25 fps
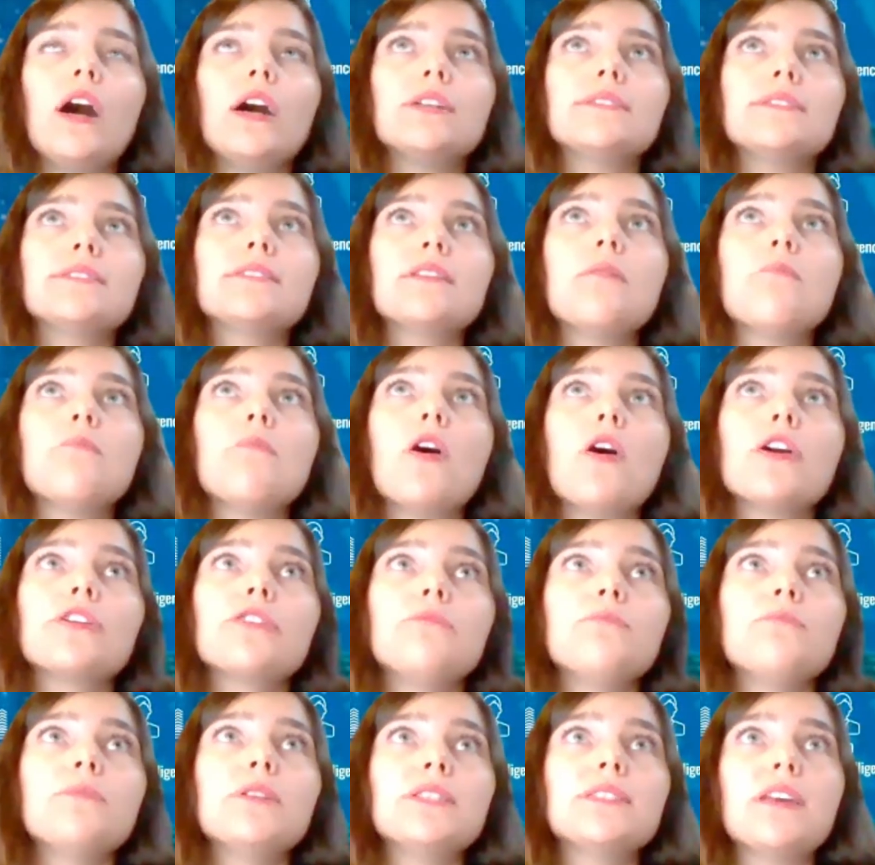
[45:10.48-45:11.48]
some
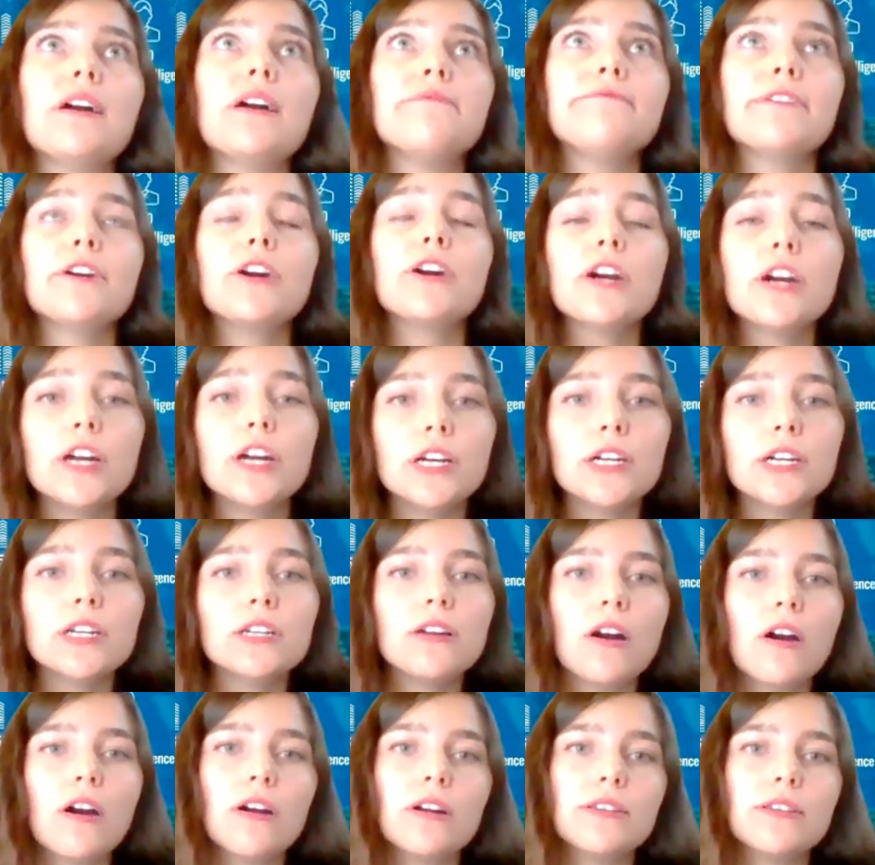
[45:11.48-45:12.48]
arguments I've
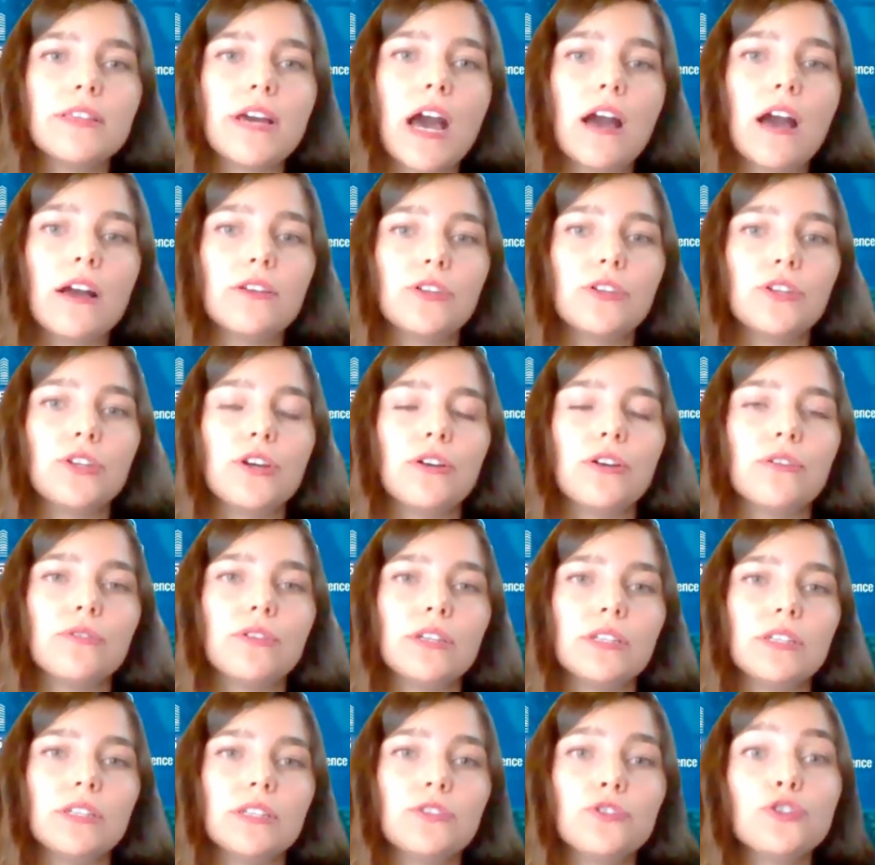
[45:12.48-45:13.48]
heard are that,
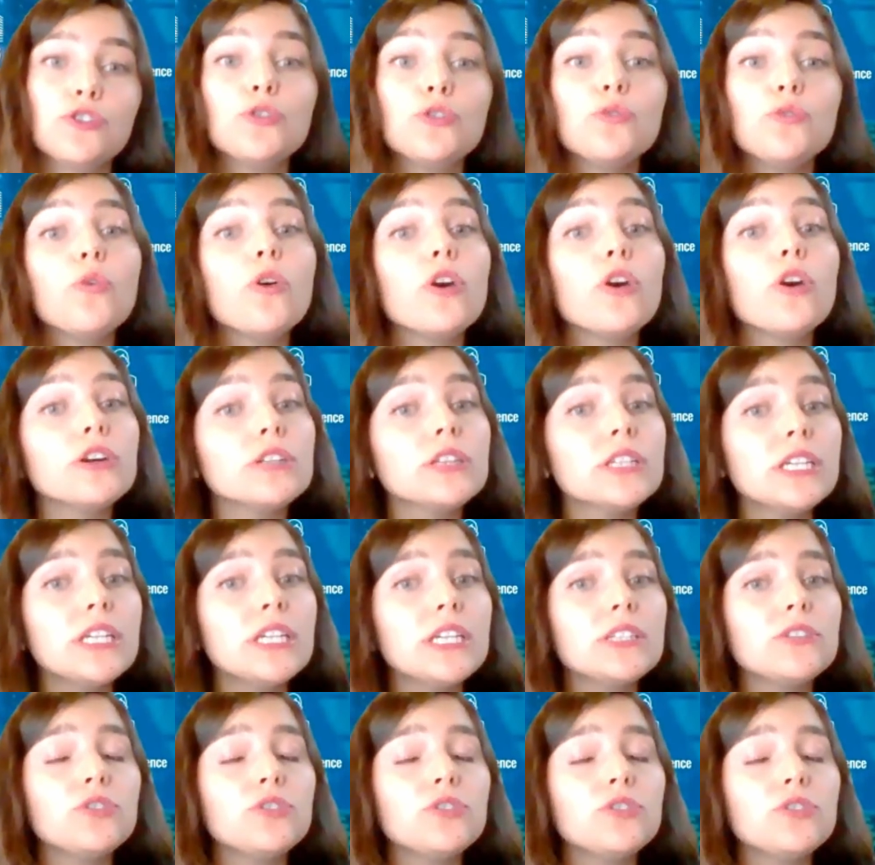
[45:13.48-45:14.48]
that it's too
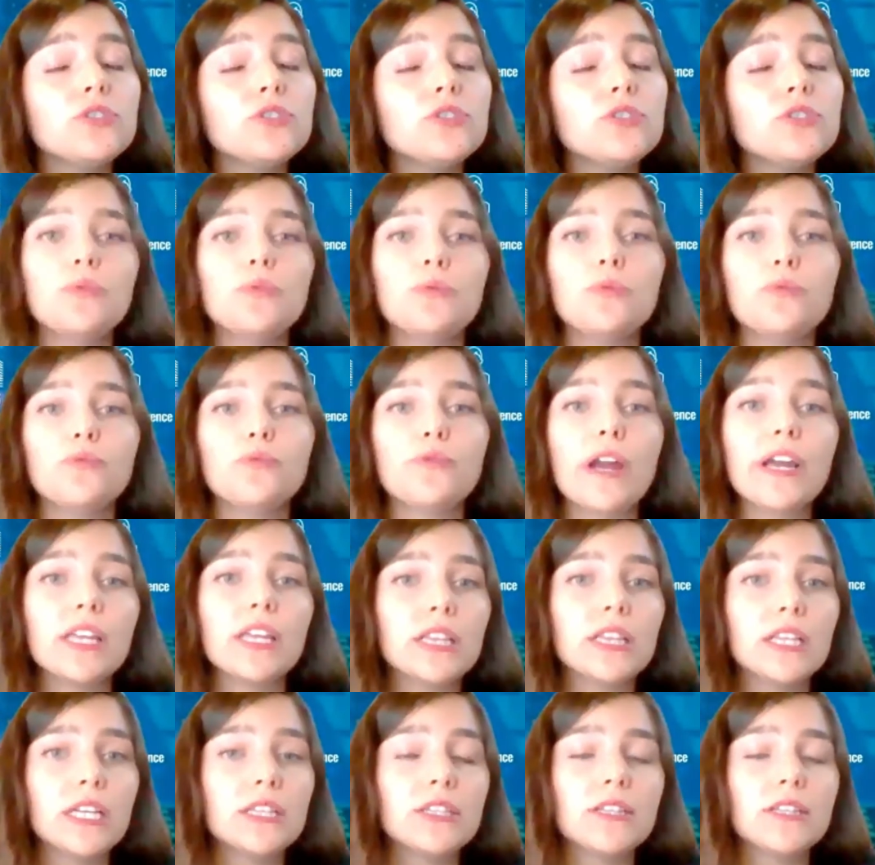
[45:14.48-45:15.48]
early to
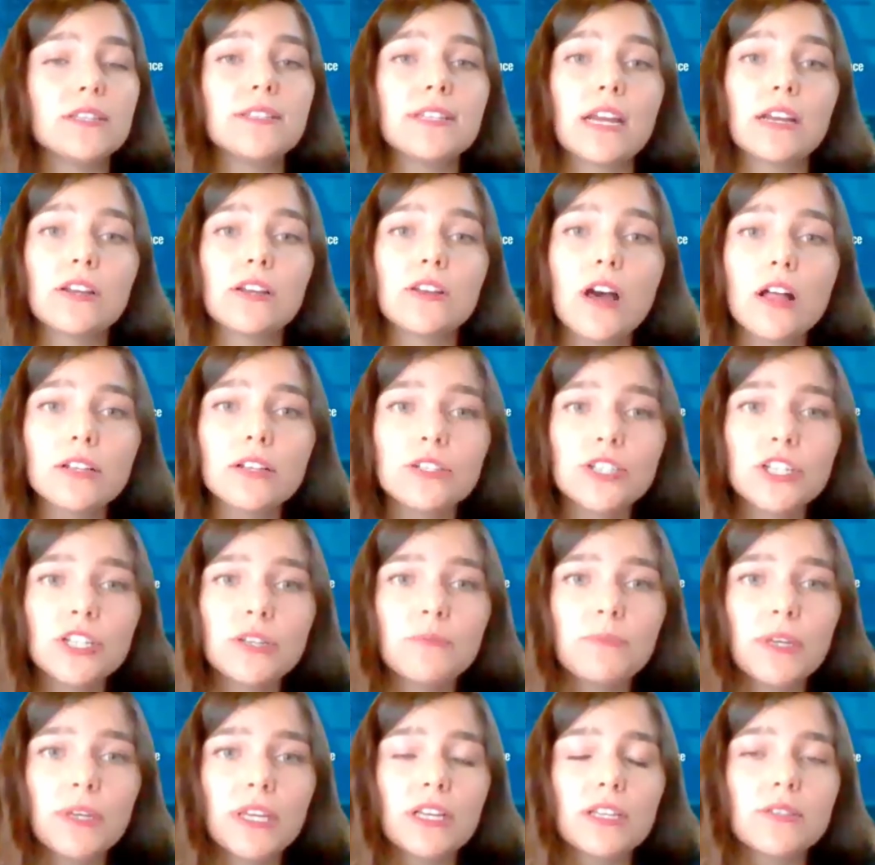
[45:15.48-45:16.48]
regulate this technology
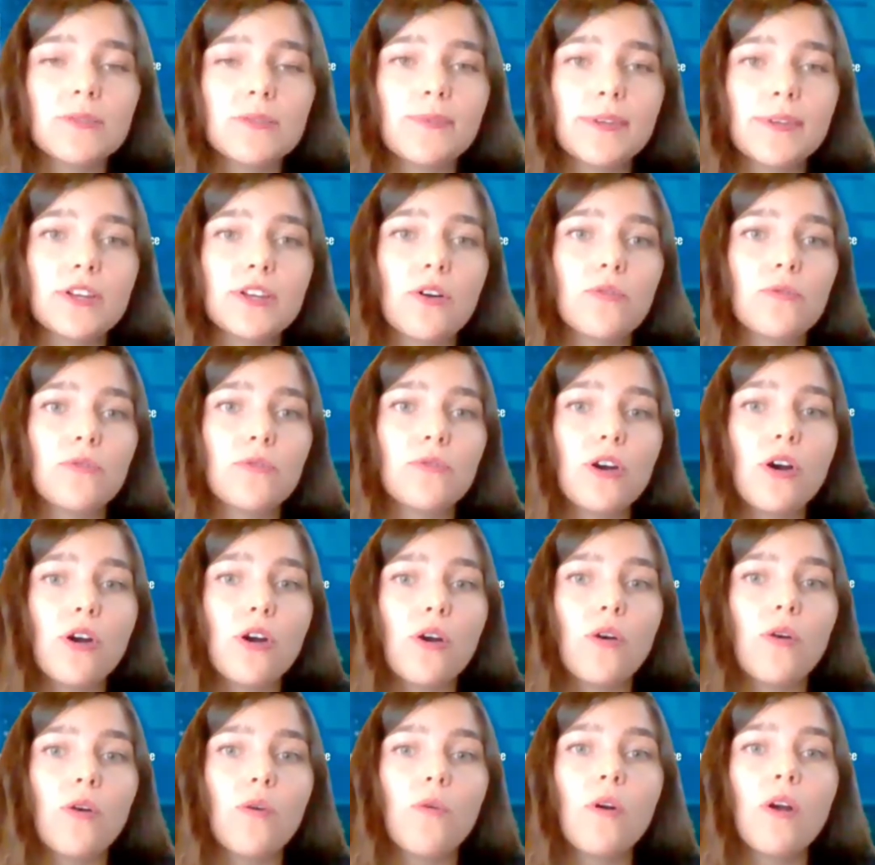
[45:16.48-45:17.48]
because we don't
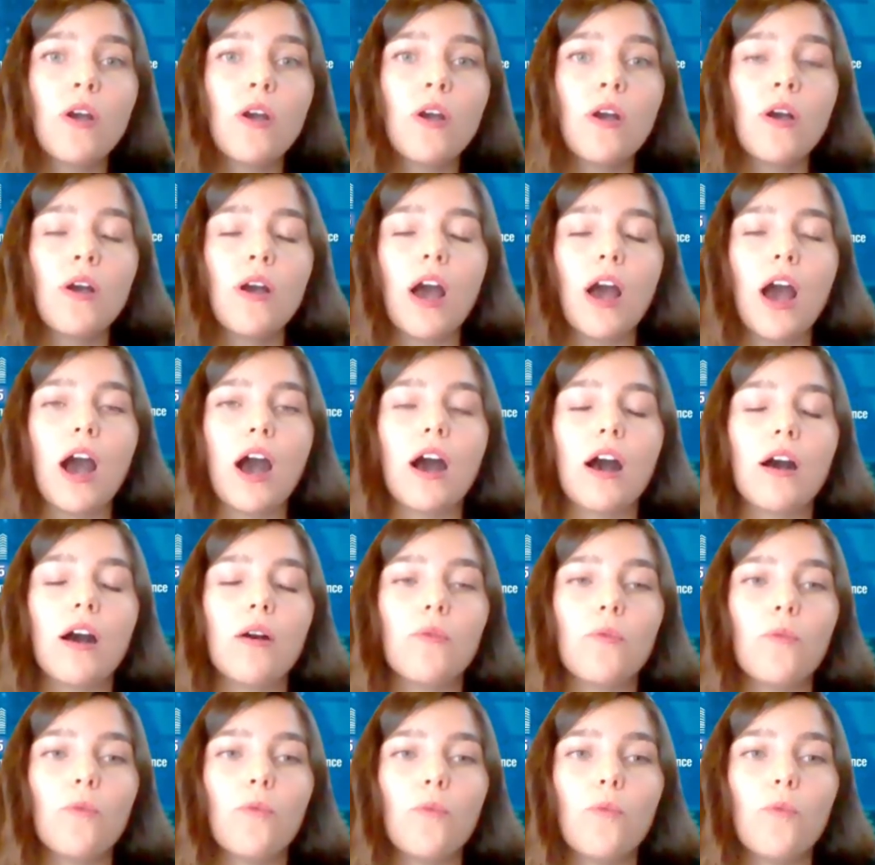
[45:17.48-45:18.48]
know
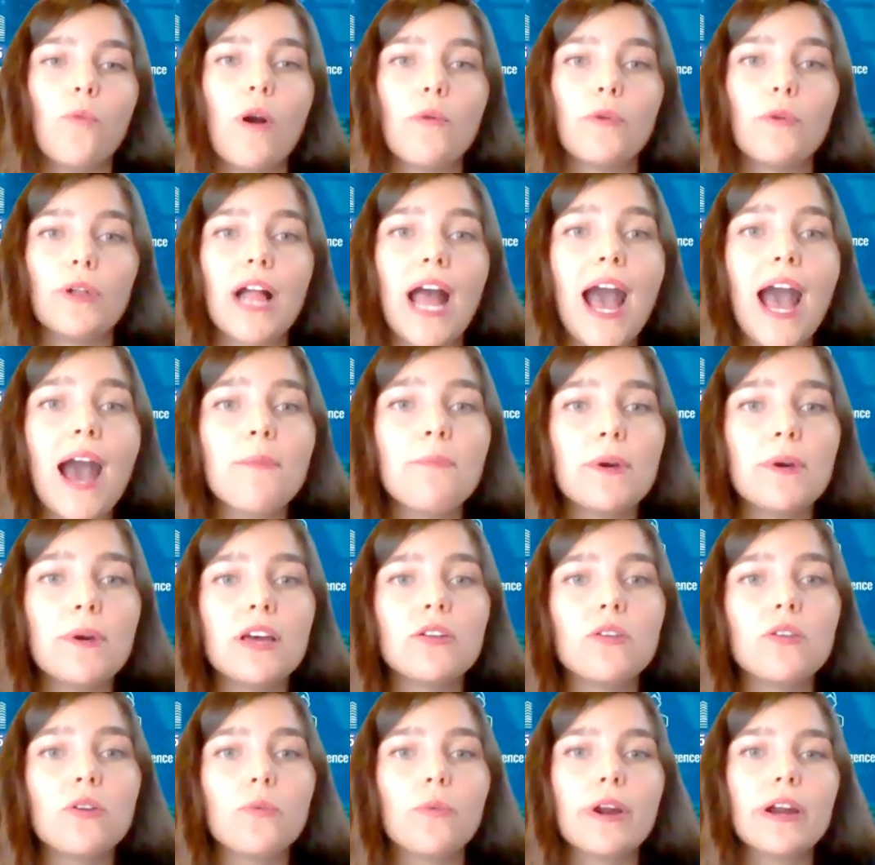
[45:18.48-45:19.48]
what will
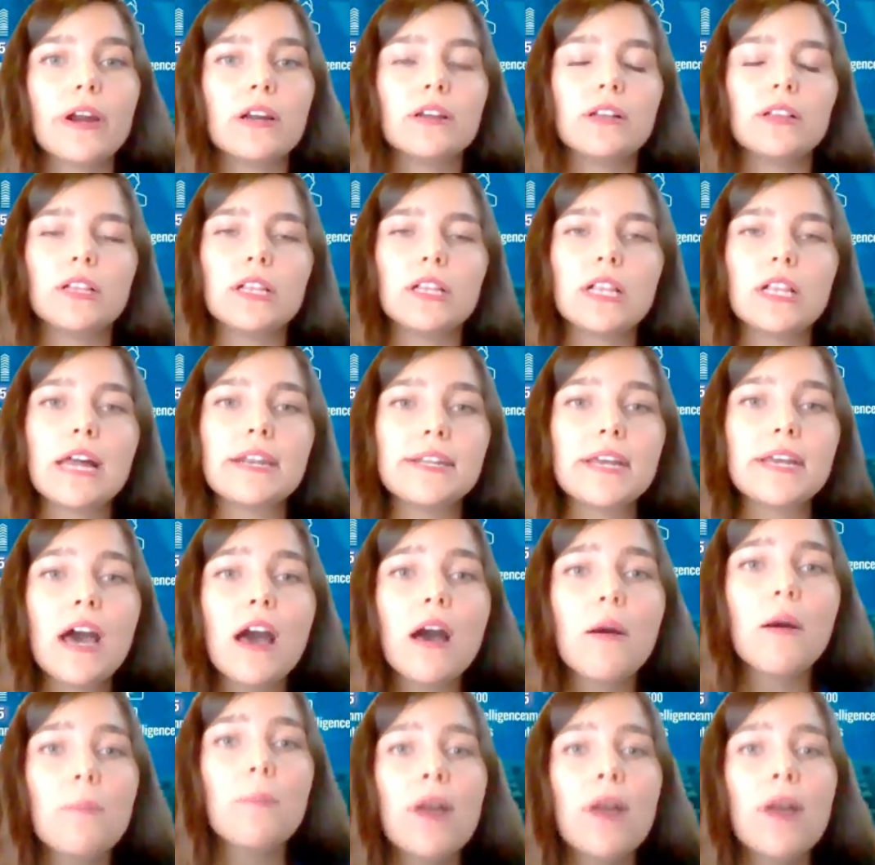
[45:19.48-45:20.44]
happen or where it will end up.